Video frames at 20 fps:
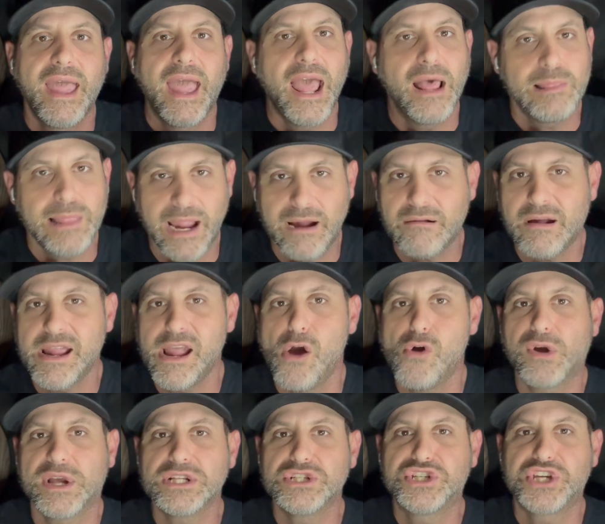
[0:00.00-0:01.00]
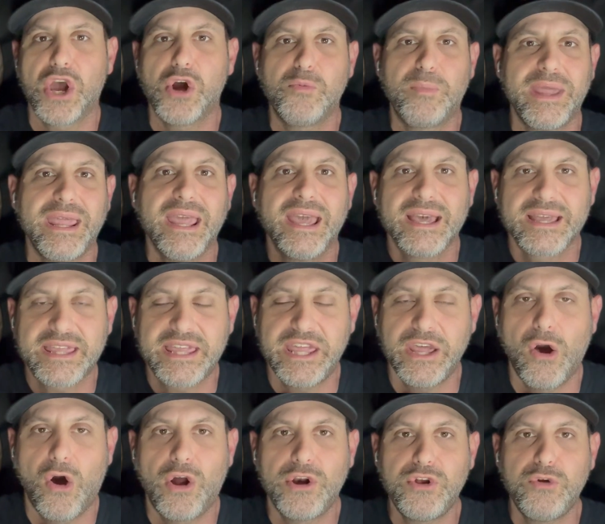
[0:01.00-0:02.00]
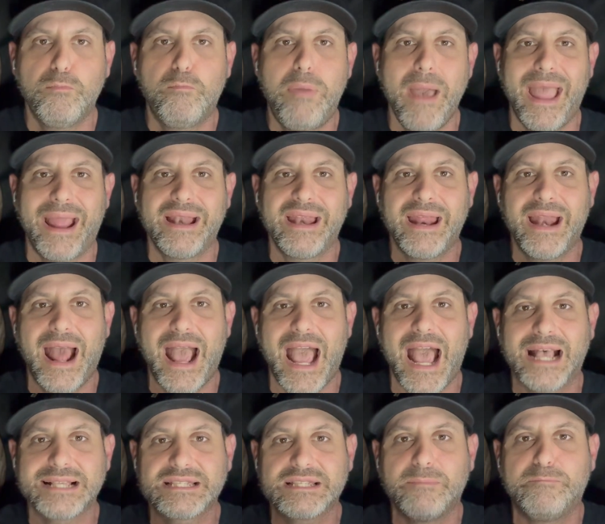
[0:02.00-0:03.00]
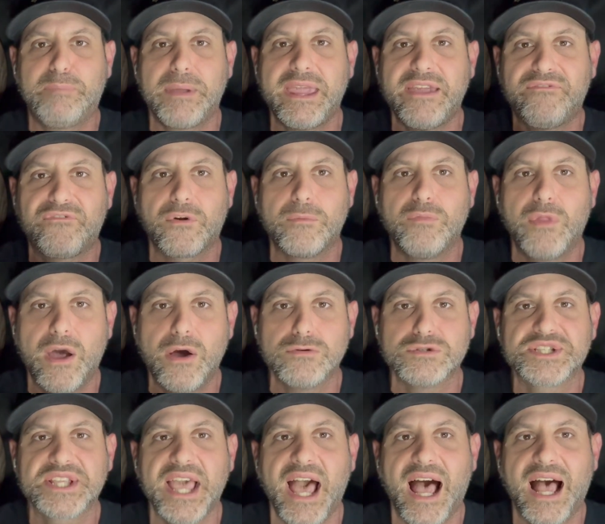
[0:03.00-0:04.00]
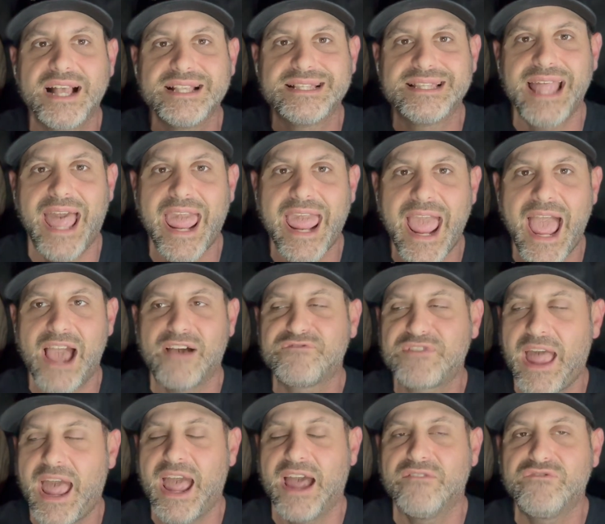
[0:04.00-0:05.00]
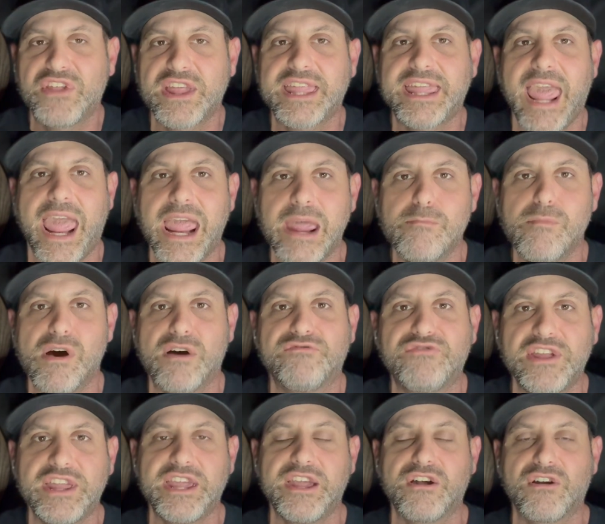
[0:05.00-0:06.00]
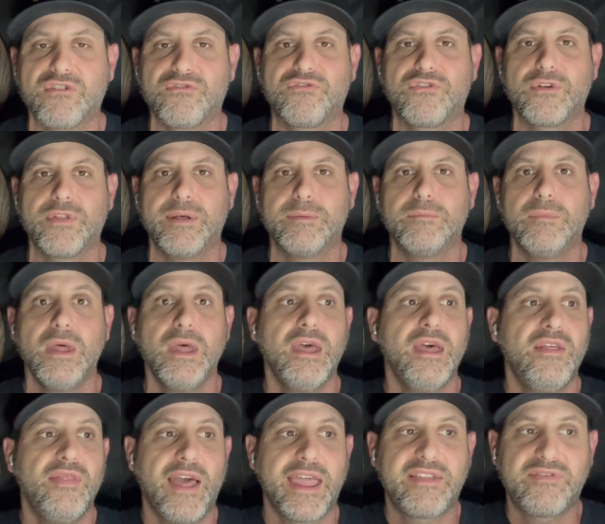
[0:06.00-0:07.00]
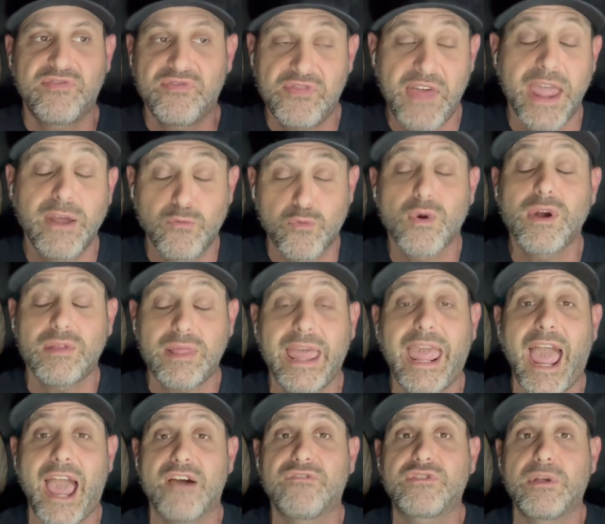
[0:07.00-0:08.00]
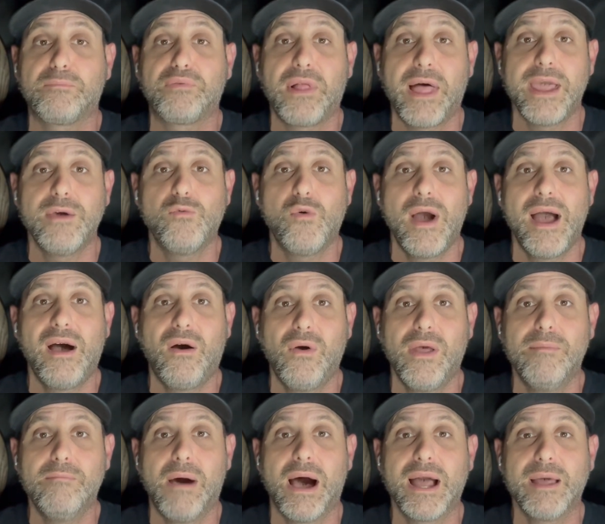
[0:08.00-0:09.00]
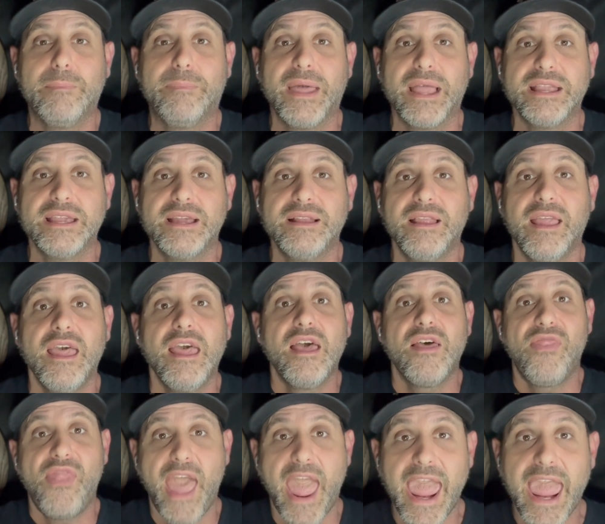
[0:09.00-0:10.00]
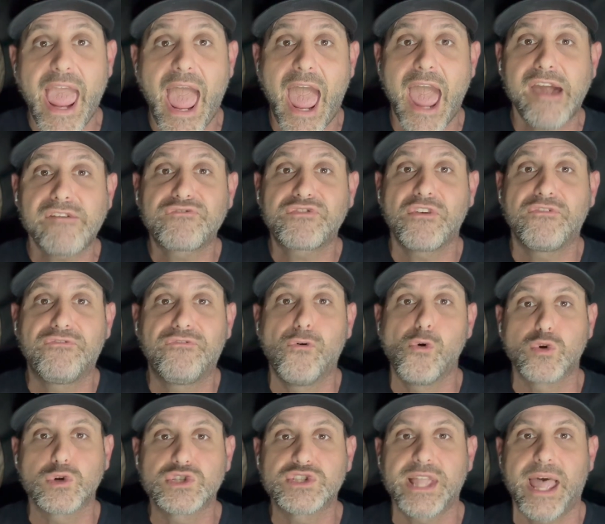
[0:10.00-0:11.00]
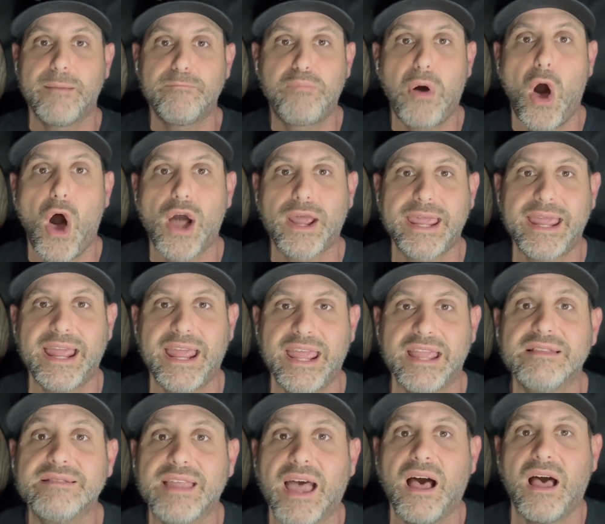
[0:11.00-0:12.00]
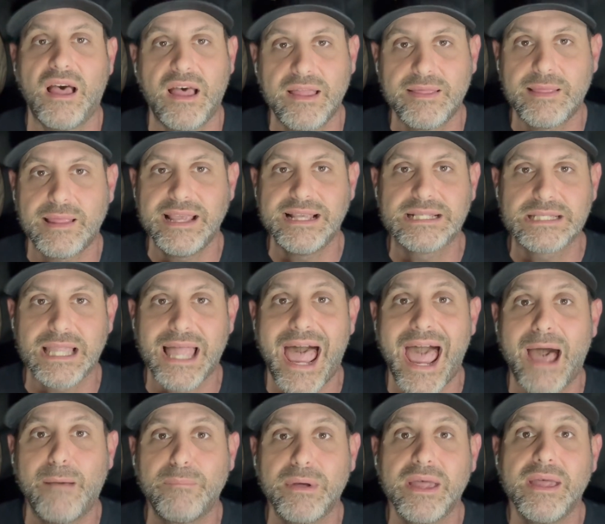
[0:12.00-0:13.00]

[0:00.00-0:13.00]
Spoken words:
Larry Ogunjobi, Keanu Benton. It has to be from those guys. They have to have the game of the year for them. Like, they really have to play well, in my opinion. They have to force that pocket into Huntley's lap.